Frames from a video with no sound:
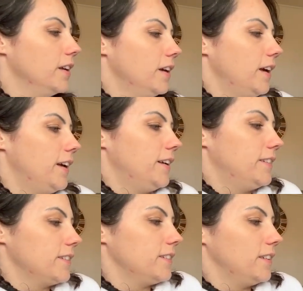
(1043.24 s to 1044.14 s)
And
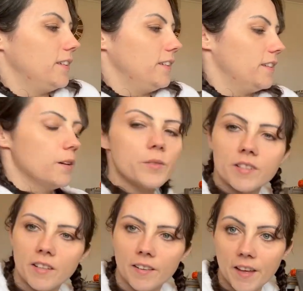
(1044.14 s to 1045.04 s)
can anyone see
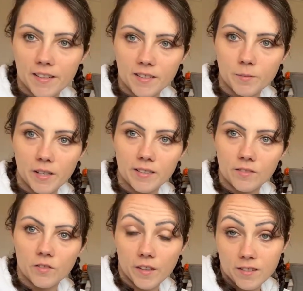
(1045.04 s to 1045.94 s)
that? That is an amazing
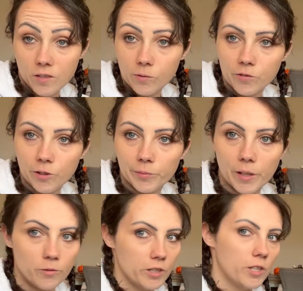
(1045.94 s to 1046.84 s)
film. That's an old film now,
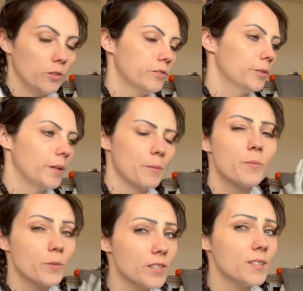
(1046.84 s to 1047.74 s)
really old film now, but
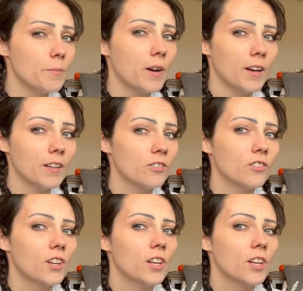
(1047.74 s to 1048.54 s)
pretty much,